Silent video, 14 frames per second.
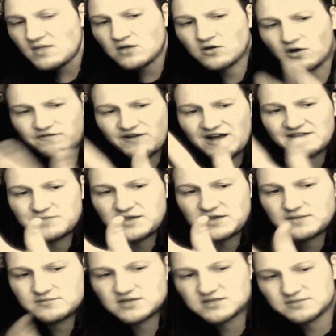Got 5
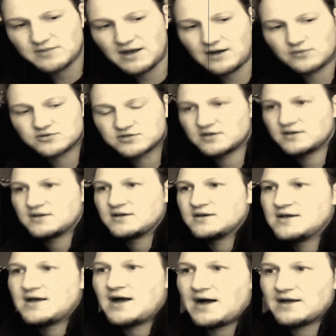mediums into my house,
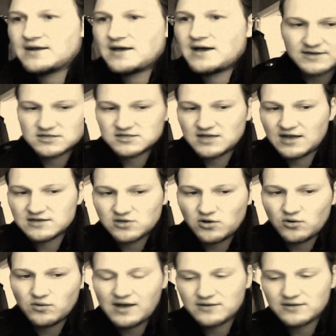and exercised the
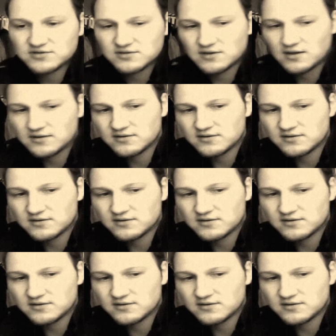whole house and